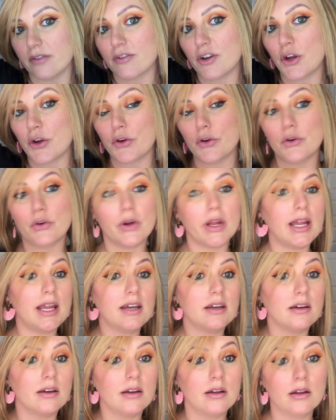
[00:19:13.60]
of curl
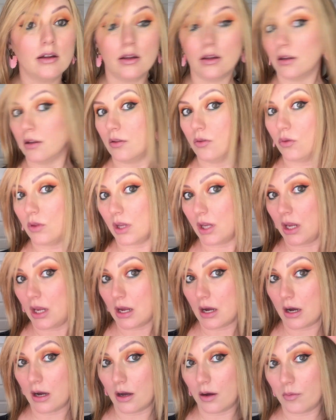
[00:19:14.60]
in the
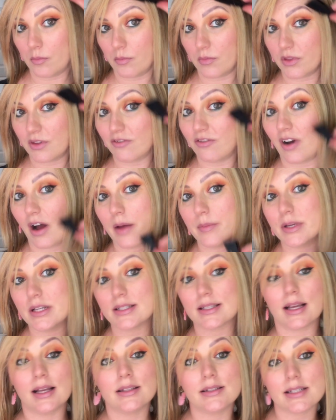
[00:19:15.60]

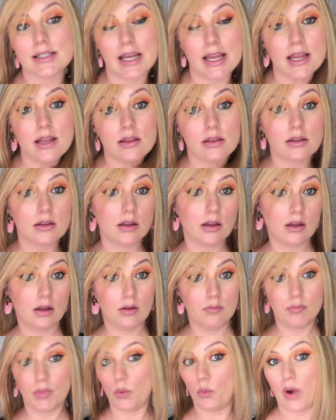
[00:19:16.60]
fibers underneath.
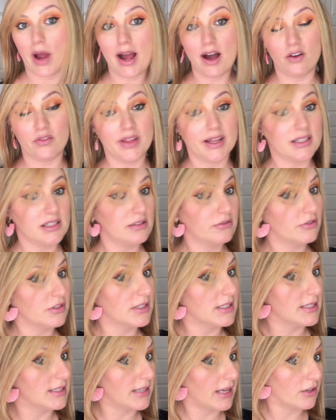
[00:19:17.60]
But wow, that
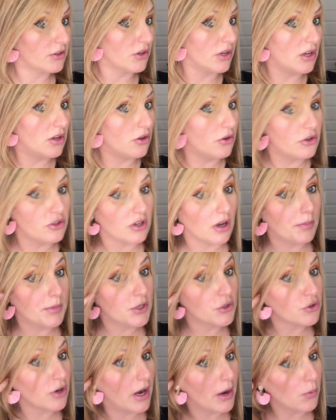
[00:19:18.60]
difference is actually huge. I'm going
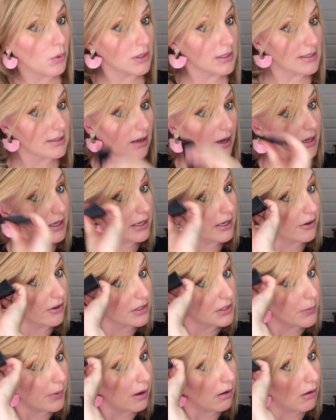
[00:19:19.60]
to try one side here
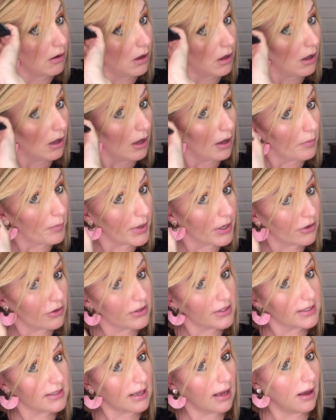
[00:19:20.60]
as well,
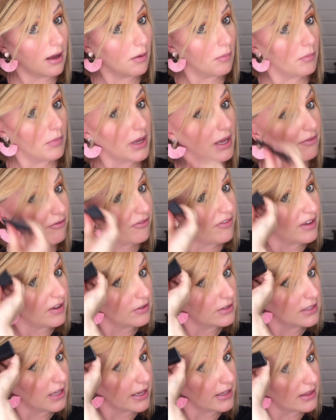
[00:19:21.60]
because it
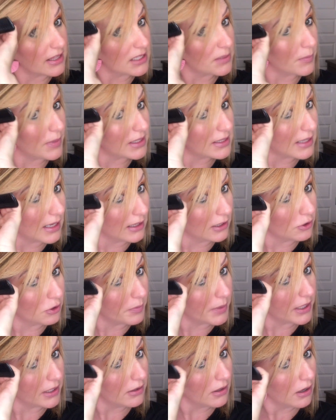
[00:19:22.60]
feels like this bit's a little
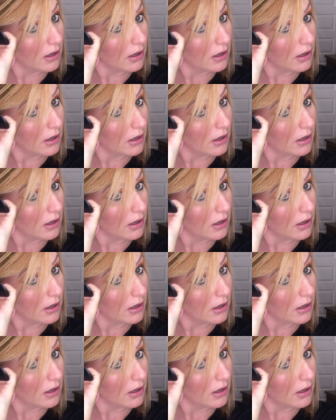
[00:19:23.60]
bit